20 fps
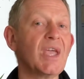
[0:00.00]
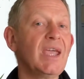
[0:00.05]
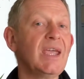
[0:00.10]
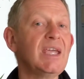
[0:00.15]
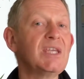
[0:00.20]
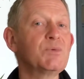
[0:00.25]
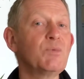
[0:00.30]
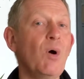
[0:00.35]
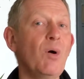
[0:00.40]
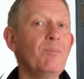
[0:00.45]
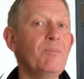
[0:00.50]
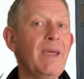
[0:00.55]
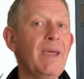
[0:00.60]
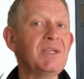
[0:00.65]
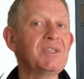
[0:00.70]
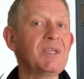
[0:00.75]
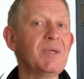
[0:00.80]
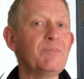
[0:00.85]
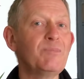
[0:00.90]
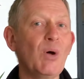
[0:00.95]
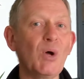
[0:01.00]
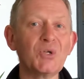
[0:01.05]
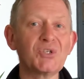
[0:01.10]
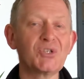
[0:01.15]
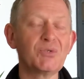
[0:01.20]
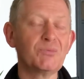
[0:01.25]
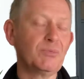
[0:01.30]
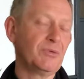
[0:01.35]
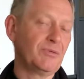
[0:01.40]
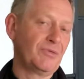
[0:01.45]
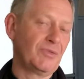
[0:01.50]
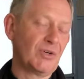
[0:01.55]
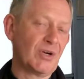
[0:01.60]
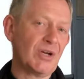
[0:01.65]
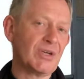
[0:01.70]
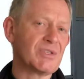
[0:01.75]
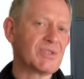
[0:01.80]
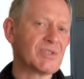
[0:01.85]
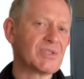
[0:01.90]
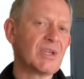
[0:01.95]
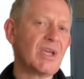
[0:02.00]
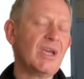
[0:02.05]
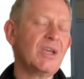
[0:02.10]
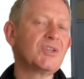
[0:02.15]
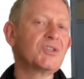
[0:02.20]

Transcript: is what makes it possible for us